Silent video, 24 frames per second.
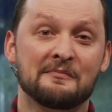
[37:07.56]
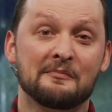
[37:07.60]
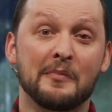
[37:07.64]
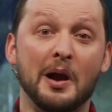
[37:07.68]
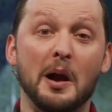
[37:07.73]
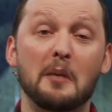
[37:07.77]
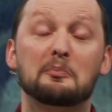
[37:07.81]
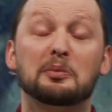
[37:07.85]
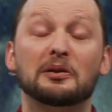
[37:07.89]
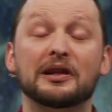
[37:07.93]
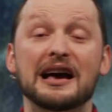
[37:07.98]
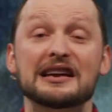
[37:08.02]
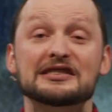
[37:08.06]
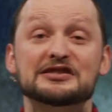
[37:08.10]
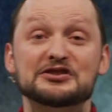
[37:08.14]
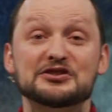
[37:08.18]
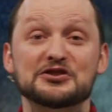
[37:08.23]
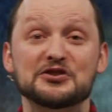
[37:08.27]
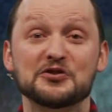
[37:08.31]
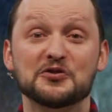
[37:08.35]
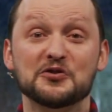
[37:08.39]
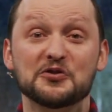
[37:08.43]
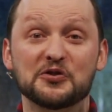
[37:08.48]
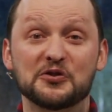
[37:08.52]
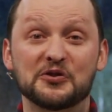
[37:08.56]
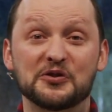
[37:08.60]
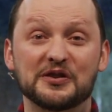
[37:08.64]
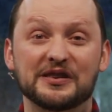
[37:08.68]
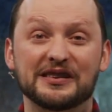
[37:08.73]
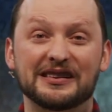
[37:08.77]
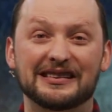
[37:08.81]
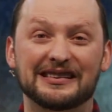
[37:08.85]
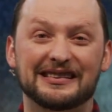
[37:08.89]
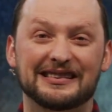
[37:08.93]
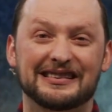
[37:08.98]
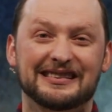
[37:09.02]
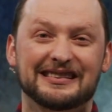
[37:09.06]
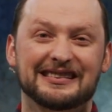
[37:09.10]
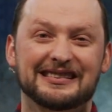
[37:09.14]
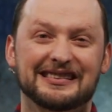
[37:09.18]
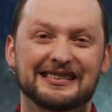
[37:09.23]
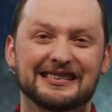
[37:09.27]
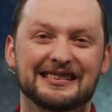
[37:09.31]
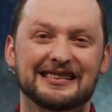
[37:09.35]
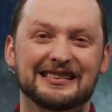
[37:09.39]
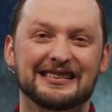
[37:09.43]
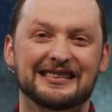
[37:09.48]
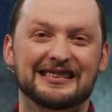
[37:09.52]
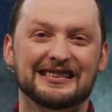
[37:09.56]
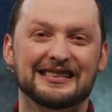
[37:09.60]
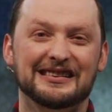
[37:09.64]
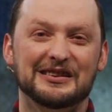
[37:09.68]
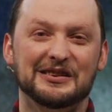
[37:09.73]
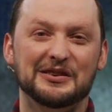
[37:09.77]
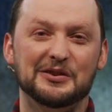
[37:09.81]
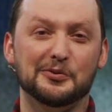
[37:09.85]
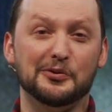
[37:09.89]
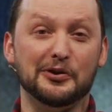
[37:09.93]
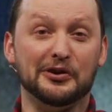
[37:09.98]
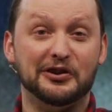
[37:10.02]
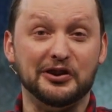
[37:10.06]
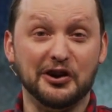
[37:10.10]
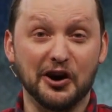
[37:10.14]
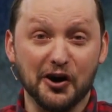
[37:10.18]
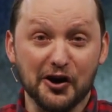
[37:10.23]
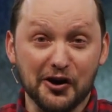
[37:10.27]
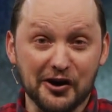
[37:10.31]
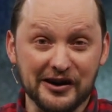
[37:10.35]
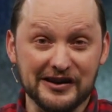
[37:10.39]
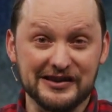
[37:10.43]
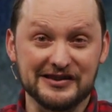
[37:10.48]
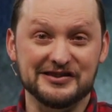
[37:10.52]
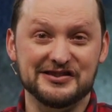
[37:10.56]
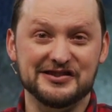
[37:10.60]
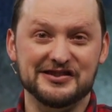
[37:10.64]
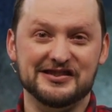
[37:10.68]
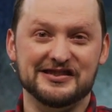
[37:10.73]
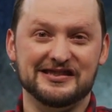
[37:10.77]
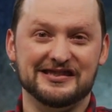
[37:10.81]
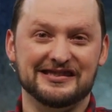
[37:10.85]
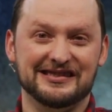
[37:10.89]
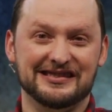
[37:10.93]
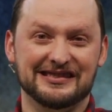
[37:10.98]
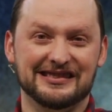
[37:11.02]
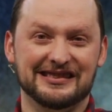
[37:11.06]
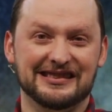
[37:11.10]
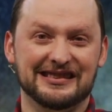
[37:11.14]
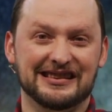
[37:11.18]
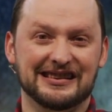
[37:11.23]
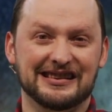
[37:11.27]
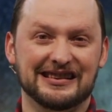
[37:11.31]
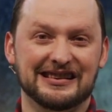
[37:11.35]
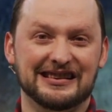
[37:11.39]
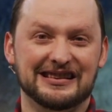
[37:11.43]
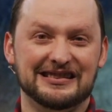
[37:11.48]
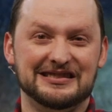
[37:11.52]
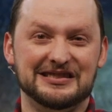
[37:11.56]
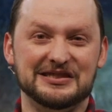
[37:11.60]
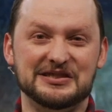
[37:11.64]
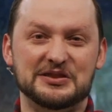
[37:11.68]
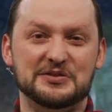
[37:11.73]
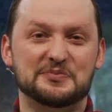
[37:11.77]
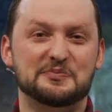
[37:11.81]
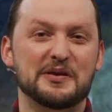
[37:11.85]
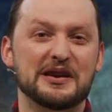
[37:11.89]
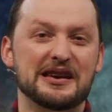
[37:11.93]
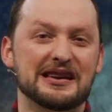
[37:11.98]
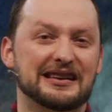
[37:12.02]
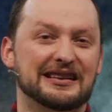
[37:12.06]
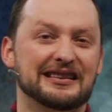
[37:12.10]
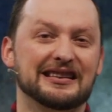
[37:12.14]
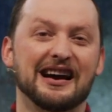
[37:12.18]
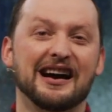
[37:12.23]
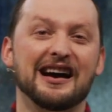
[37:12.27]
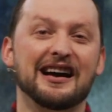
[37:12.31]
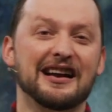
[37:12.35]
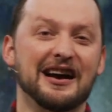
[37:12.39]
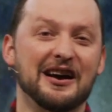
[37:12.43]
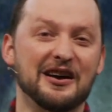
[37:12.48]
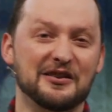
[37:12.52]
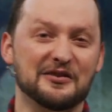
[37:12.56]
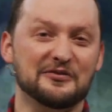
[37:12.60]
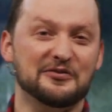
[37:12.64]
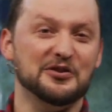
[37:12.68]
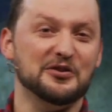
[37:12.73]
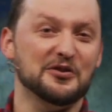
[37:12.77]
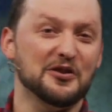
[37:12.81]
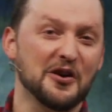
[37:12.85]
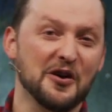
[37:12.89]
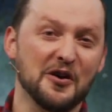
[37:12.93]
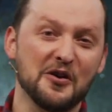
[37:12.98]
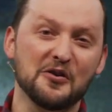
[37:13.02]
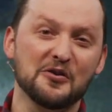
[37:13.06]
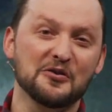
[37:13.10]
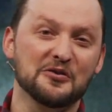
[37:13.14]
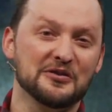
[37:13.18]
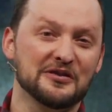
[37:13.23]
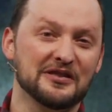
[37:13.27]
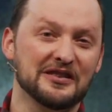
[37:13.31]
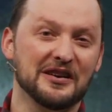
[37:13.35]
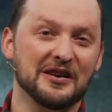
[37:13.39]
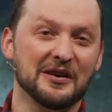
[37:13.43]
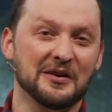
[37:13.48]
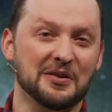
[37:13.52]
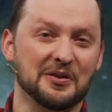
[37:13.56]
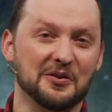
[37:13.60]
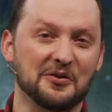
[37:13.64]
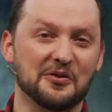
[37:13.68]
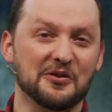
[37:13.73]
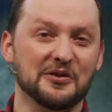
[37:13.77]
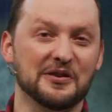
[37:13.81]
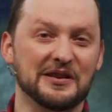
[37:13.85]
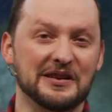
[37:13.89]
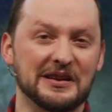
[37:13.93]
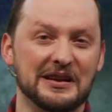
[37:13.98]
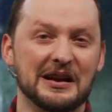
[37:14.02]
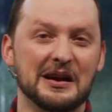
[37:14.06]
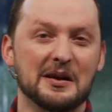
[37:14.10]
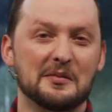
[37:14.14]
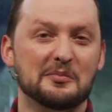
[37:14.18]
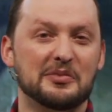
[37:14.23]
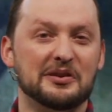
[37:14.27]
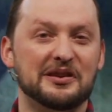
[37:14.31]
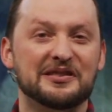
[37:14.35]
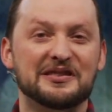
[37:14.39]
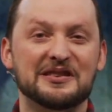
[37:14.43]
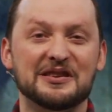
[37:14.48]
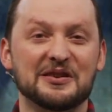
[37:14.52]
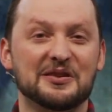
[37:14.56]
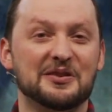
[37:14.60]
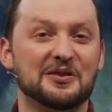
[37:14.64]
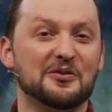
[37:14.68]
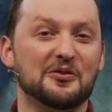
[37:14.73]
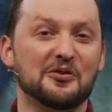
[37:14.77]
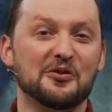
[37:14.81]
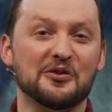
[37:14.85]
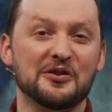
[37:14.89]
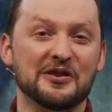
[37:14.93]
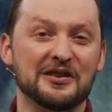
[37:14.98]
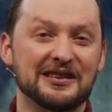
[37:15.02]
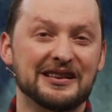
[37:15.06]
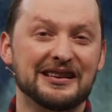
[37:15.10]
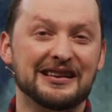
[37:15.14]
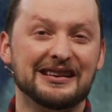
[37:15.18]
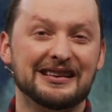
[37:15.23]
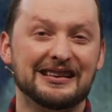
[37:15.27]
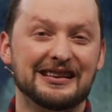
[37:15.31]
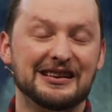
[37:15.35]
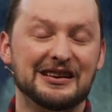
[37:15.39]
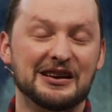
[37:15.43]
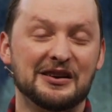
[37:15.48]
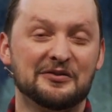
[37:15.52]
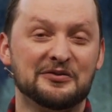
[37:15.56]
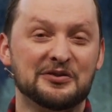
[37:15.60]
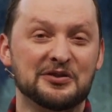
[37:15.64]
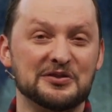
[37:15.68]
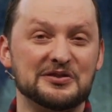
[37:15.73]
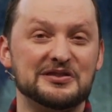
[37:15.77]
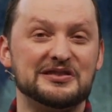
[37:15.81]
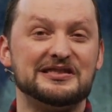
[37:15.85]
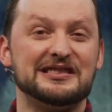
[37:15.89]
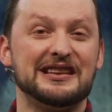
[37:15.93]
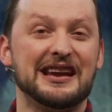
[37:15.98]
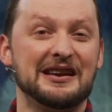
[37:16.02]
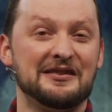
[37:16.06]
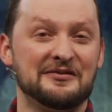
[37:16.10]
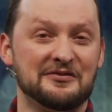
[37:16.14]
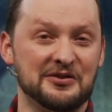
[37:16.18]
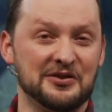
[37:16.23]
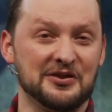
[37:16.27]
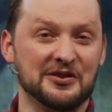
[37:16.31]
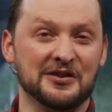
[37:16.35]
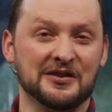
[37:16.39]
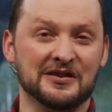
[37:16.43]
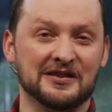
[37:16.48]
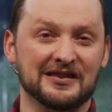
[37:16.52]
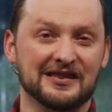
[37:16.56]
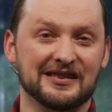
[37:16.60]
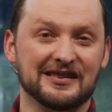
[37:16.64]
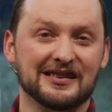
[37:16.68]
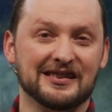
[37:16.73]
But I bless you with courage to speak not out of your own authority, but in the authority of your Savior